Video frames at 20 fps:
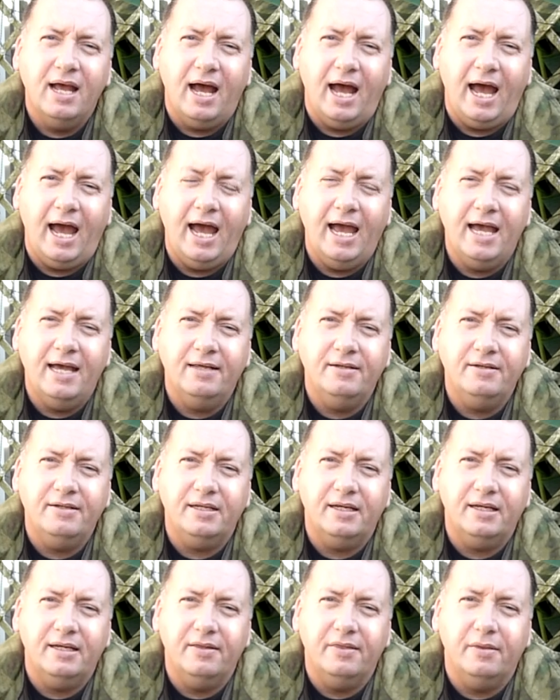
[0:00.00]
and
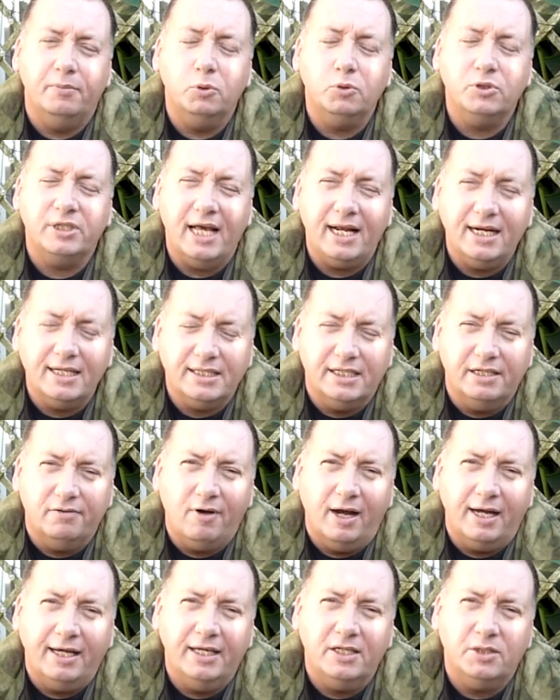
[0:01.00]
the mortality
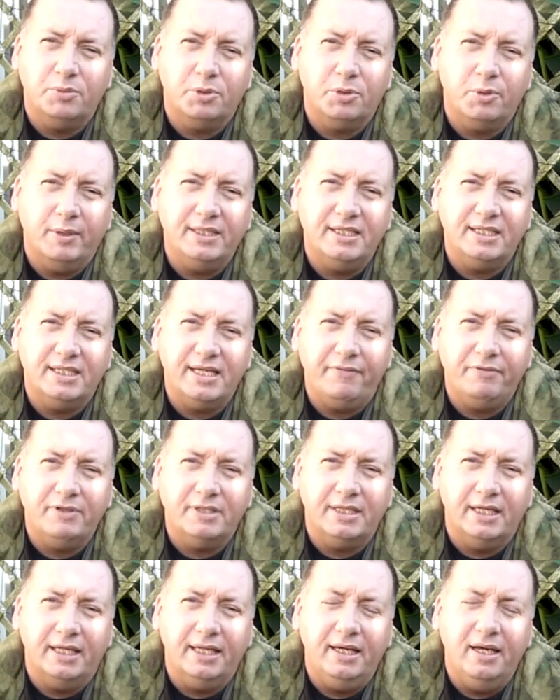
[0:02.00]
rate is between
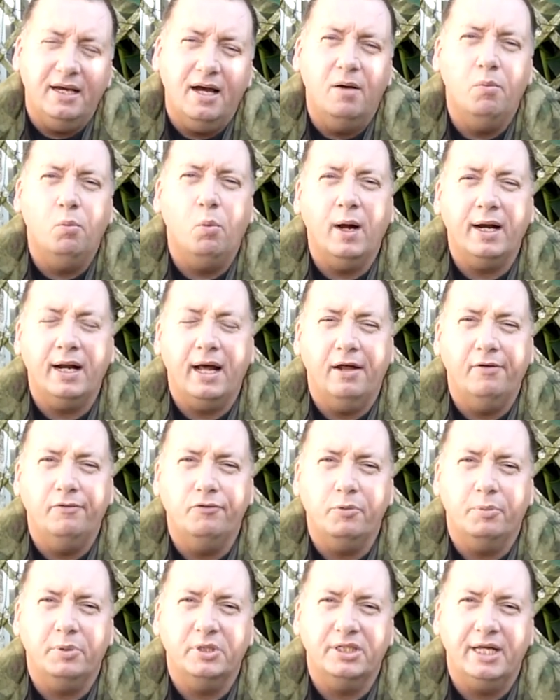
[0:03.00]
70 and
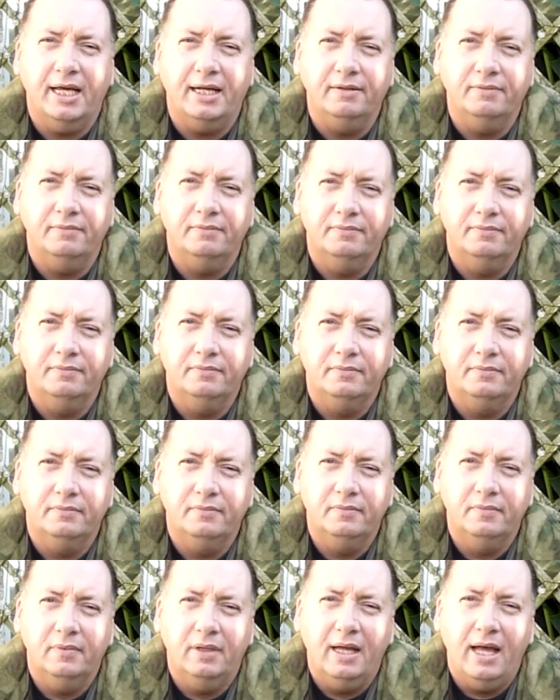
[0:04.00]
100%.
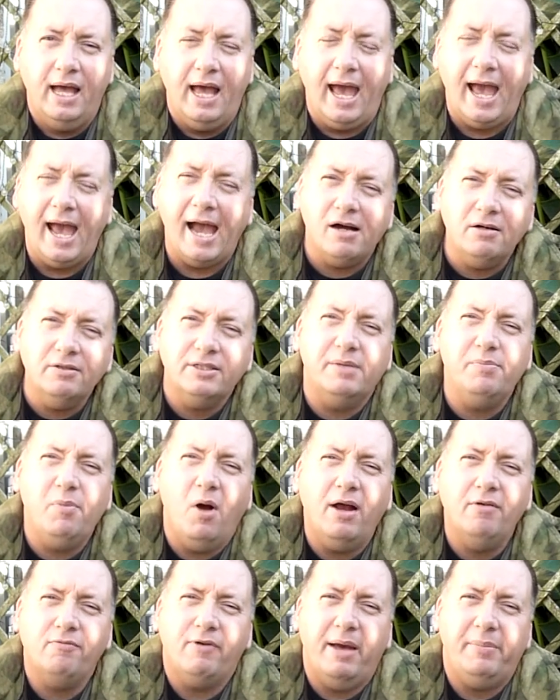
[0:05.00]
How did
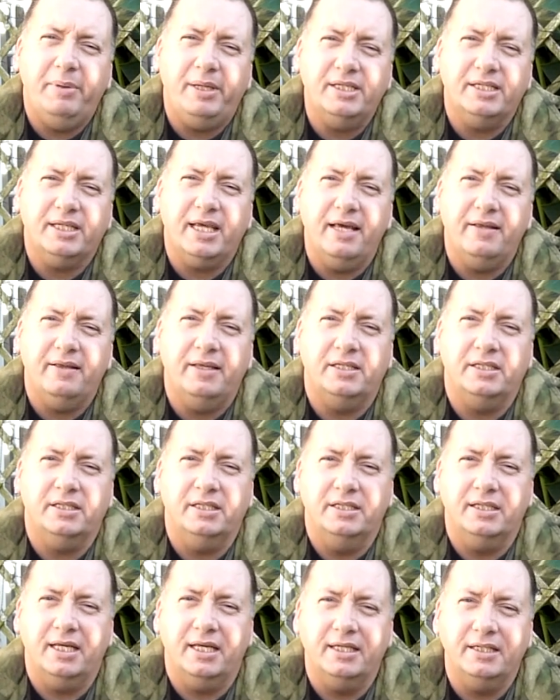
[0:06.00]
my rabbits get this
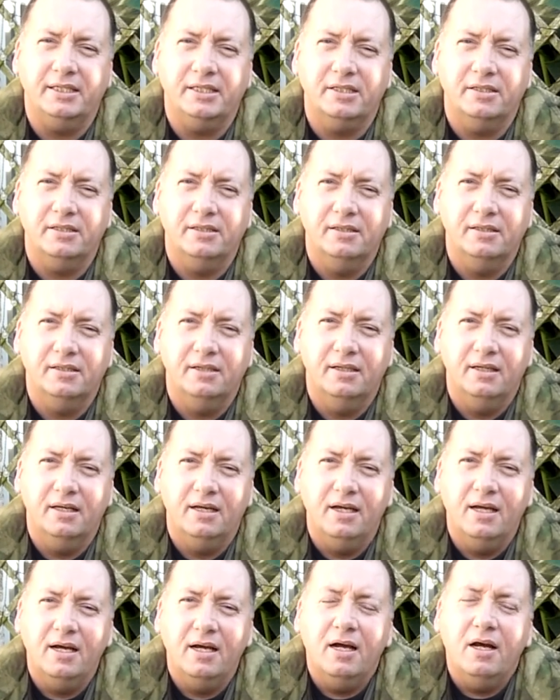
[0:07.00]
disease?
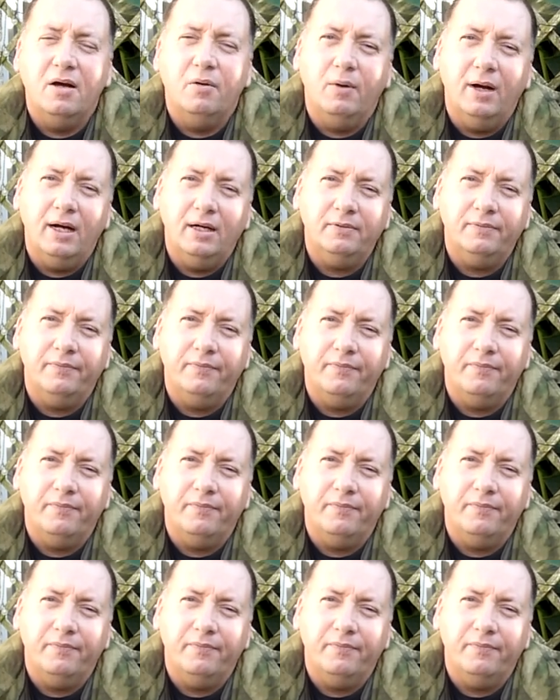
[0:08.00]
Well,